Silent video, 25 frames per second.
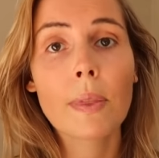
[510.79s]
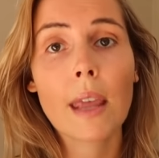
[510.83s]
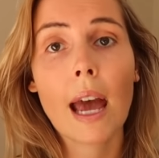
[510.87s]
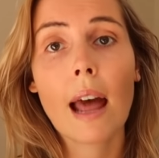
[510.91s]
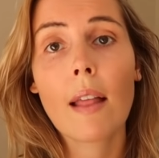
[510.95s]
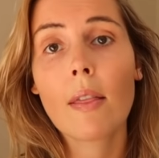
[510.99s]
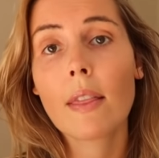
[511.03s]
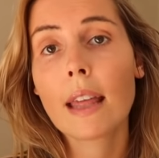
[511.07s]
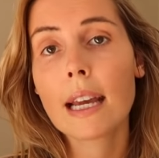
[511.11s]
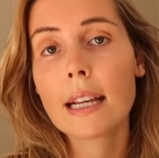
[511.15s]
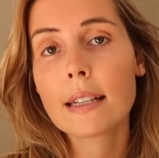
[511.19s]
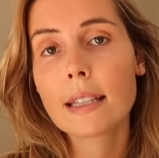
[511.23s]

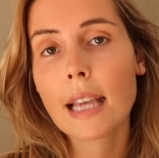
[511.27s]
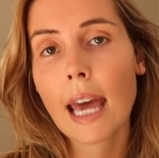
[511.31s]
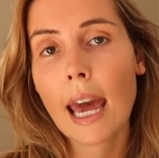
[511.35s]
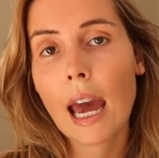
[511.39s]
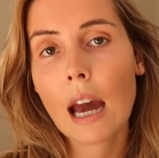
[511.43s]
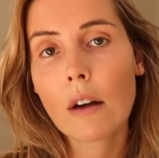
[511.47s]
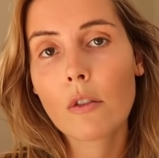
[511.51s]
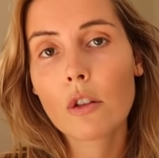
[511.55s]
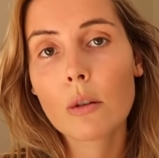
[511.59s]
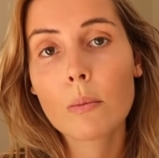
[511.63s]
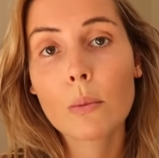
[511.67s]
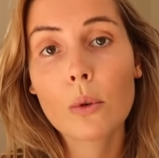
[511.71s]
And laser
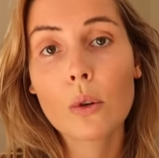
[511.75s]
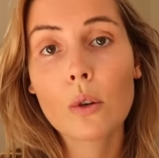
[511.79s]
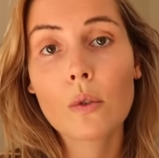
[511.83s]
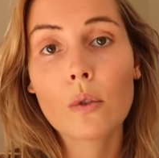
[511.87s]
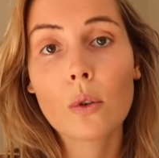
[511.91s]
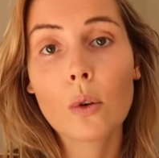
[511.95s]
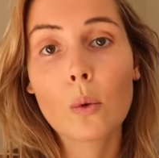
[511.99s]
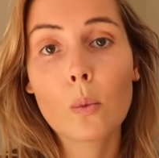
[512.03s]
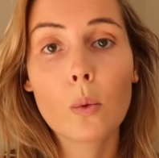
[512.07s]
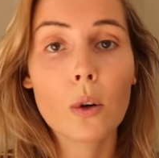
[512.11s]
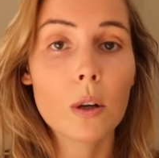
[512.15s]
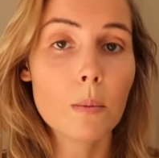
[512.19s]
hair
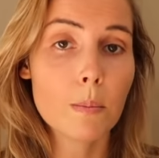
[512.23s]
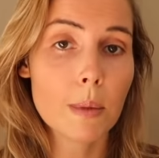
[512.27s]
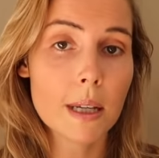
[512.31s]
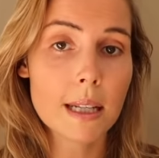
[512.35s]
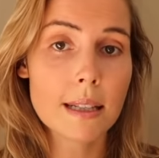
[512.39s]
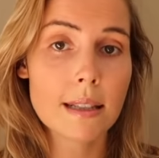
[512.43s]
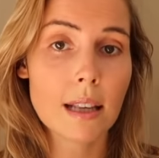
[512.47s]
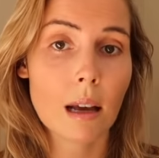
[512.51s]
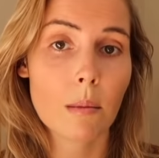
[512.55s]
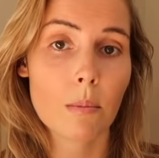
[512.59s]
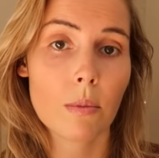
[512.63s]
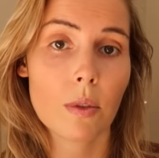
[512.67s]
removal would be
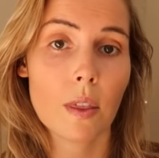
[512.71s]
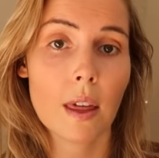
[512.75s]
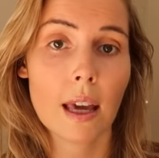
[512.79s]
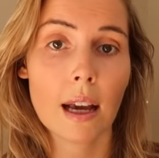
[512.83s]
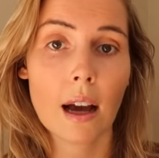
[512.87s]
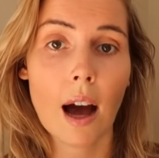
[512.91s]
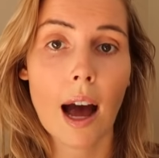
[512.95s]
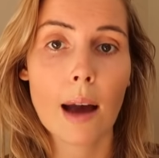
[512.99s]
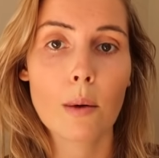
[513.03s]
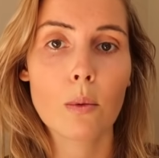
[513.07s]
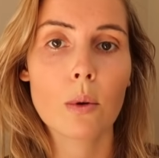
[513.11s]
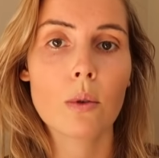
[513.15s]

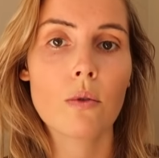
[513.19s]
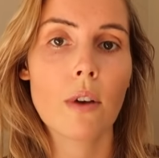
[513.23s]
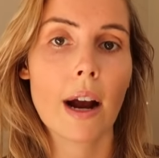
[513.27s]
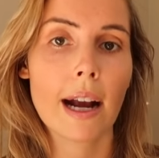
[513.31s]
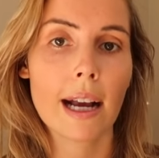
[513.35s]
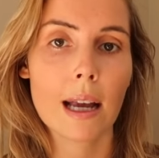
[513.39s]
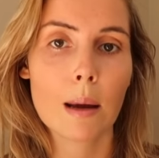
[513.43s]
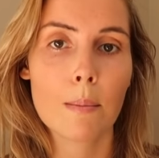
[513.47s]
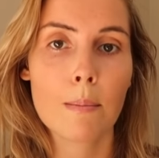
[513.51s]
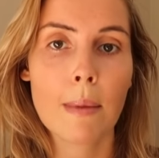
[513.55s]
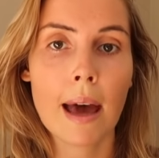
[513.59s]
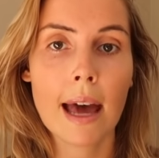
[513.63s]
something I would
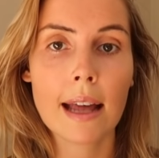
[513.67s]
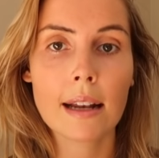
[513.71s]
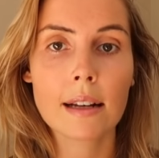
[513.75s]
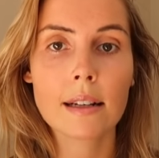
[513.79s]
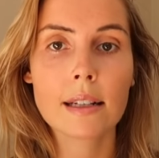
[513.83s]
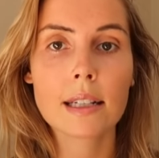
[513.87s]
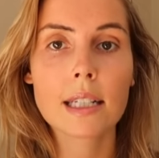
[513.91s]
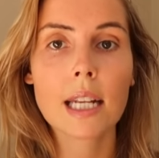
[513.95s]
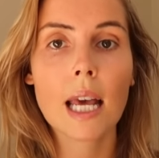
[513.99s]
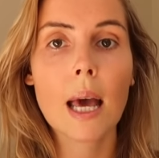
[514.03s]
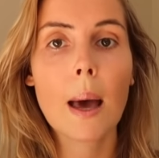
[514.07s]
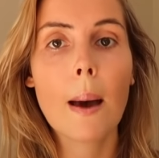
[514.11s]

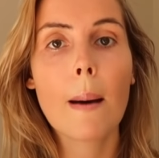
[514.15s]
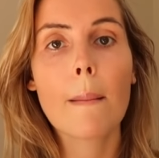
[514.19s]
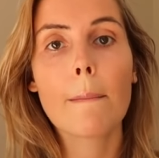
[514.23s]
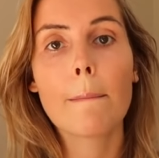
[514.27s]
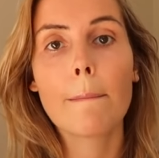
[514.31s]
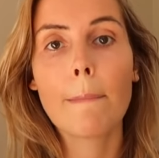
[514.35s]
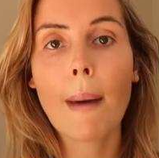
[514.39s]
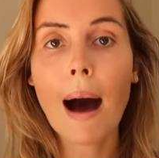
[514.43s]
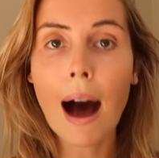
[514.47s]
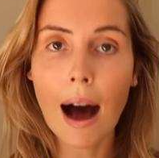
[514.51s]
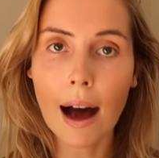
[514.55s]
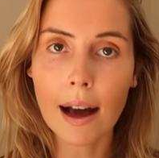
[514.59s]
recommend
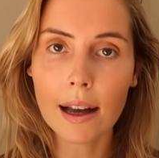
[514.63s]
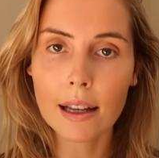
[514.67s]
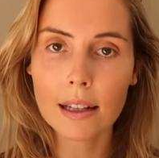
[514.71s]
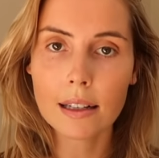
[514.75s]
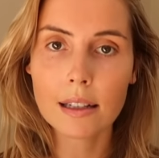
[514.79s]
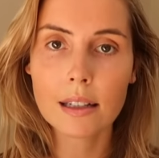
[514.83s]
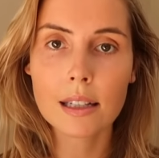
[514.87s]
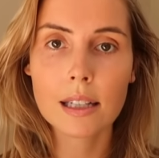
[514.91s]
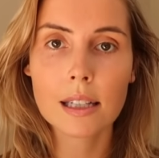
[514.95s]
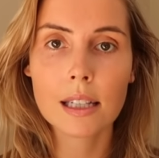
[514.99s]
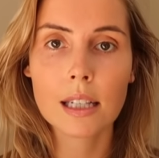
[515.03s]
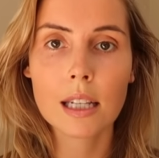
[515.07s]

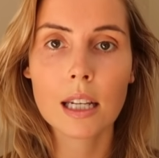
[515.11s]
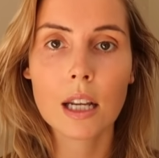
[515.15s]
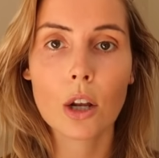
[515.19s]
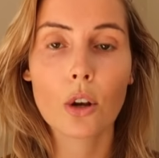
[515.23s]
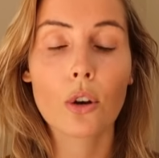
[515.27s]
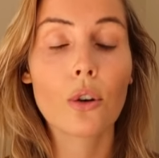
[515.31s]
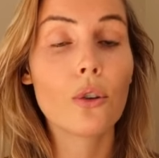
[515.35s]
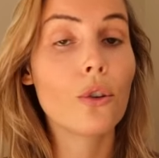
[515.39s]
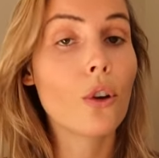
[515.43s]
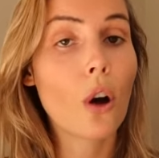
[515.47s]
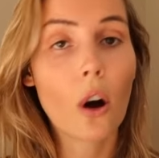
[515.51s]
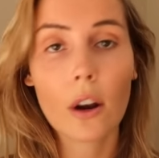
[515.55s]
but
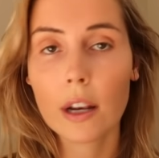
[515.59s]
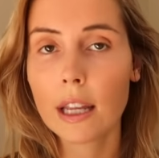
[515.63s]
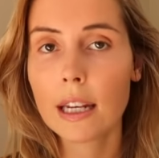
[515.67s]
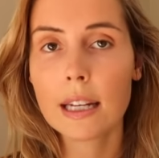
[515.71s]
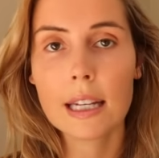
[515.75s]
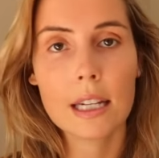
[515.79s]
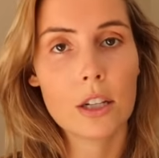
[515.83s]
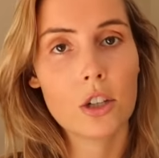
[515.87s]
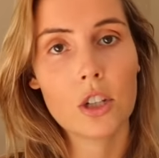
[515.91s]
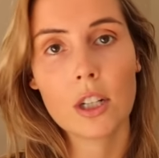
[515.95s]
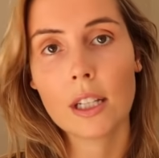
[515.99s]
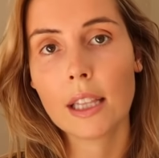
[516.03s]
not
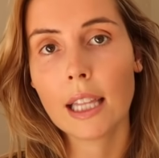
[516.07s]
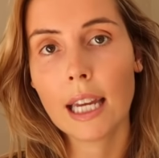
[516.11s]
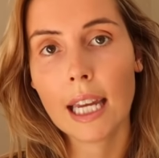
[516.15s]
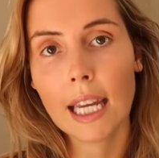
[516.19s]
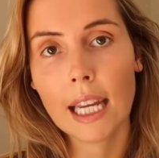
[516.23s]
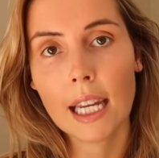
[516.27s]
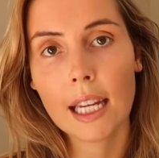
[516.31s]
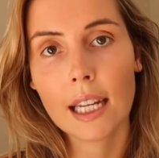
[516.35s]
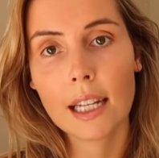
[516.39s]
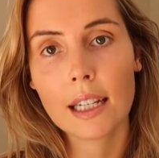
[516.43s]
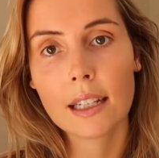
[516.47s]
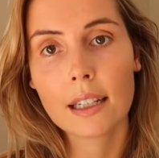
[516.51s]

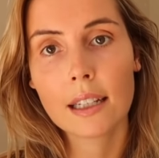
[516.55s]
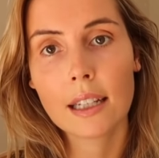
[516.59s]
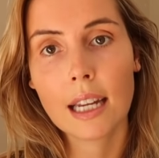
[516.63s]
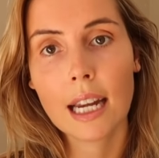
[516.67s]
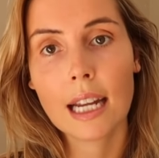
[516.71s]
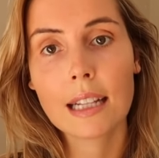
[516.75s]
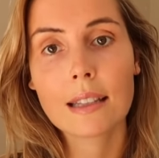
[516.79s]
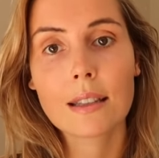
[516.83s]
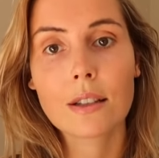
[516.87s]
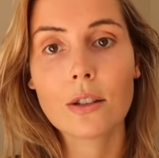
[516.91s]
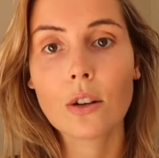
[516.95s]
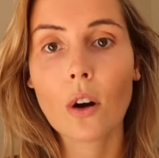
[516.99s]
initially.
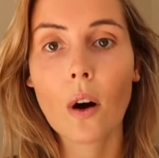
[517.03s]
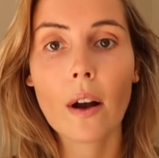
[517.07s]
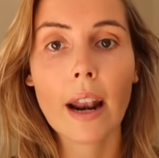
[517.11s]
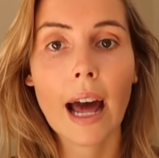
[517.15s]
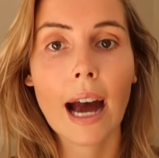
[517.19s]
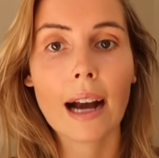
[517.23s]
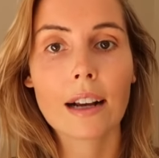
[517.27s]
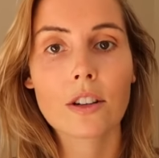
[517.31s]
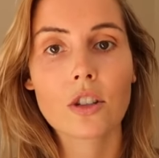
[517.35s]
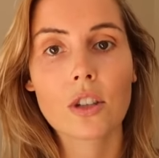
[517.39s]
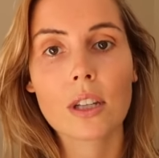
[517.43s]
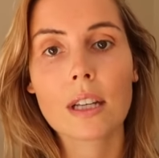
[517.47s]
It's not
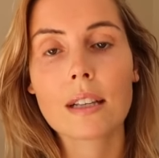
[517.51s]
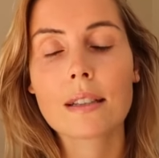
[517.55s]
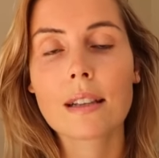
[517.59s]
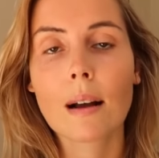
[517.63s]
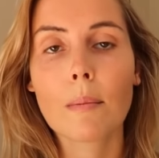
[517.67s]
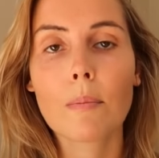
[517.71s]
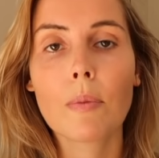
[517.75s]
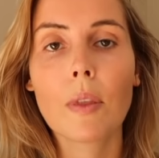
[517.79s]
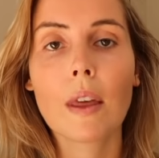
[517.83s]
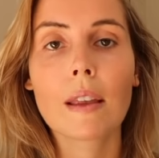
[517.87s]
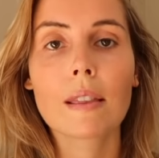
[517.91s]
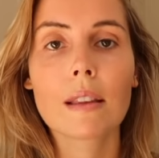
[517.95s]
actually
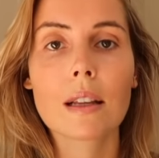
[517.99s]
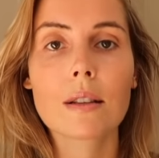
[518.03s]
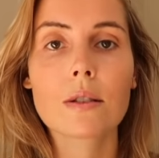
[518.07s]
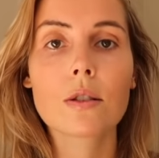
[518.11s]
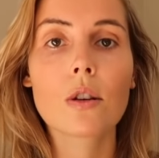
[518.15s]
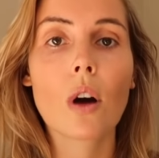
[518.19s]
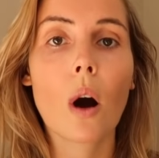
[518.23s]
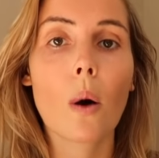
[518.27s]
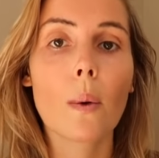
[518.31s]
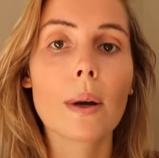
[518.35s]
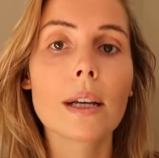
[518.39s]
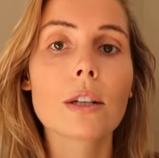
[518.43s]
something that's
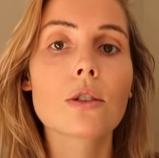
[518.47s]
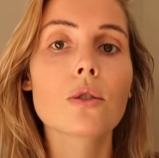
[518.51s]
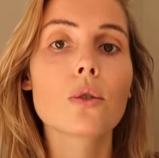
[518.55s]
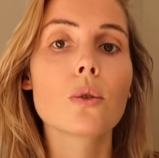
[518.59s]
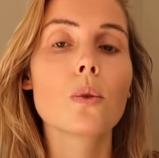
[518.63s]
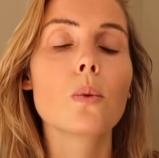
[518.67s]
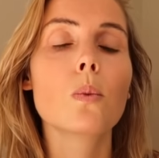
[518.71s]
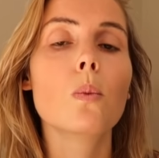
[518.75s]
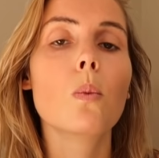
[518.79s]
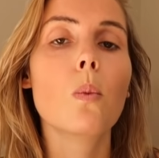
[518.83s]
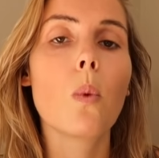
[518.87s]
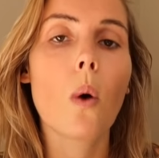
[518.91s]
going
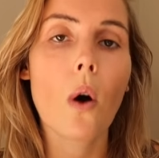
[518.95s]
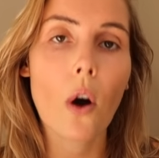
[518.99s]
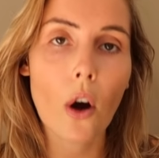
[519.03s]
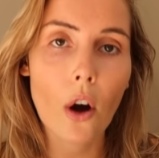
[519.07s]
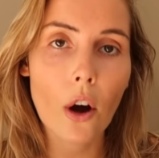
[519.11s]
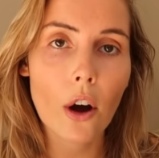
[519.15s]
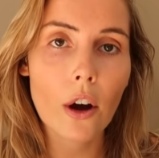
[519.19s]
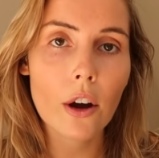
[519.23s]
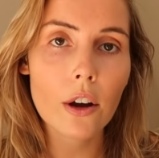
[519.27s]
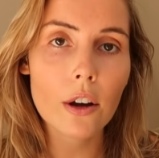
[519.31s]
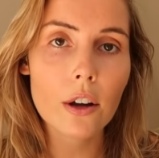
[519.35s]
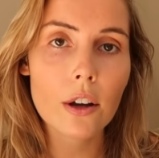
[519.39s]
to
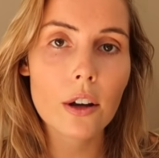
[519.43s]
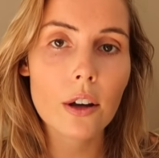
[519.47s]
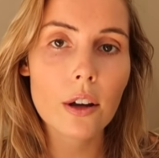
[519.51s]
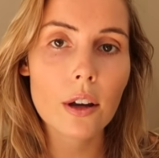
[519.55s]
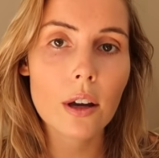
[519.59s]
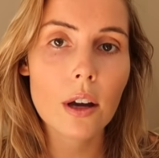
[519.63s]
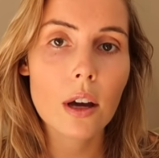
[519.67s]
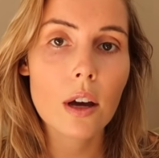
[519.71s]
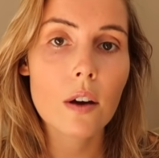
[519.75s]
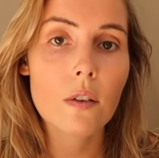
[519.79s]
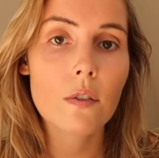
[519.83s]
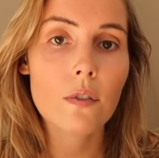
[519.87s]
work
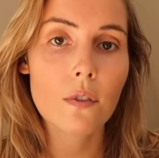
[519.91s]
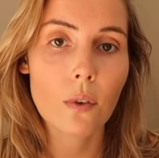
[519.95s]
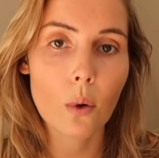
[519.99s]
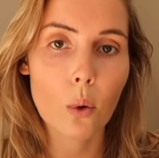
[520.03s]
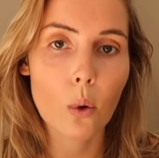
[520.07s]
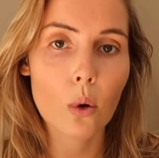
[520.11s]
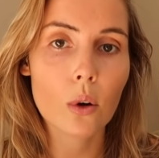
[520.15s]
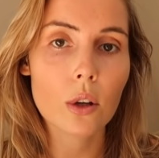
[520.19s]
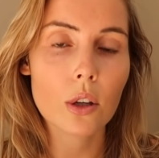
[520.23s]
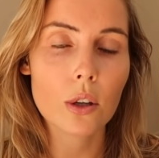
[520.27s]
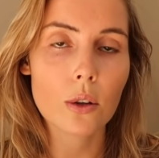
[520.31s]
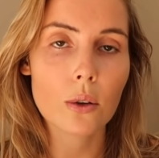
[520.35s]

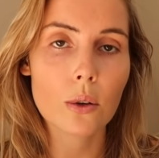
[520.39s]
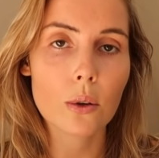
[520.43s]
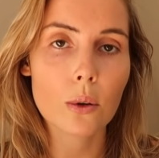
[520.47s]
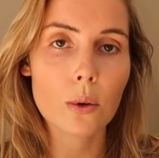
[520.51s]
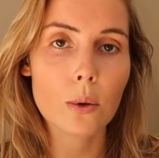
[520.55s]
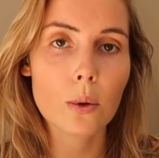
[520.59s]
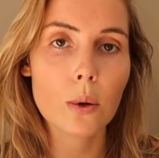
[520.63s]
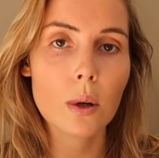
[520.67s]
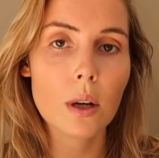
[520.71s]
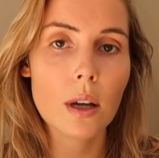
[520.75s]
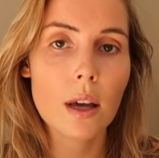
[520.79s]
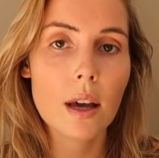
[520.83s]
for
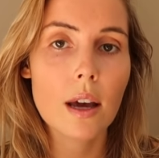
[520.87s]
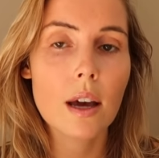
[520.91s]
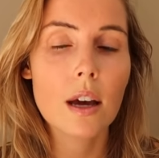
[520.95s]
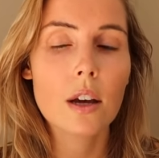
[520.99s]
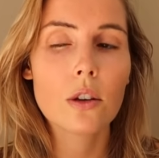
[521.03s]
you.